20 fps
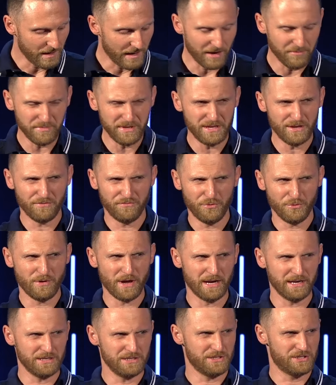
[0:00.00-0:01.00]
how many of you
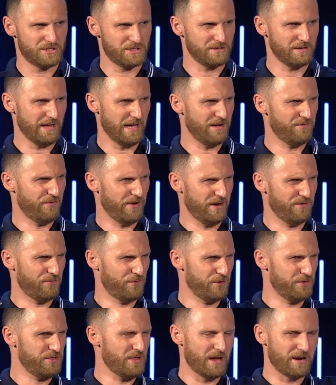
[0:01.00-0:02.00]
guys have
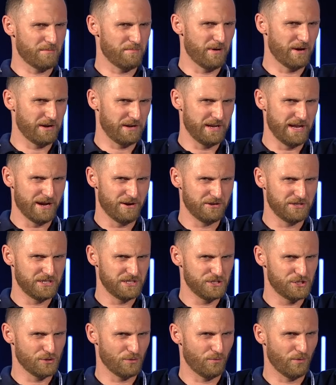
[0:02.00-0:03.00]
ever thought about
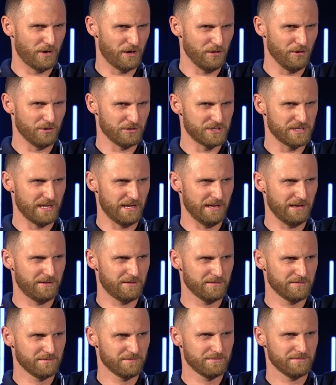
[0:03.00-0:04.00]
inheritance or what it looks
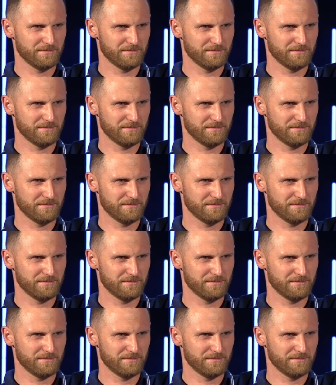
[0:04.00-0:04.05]
like?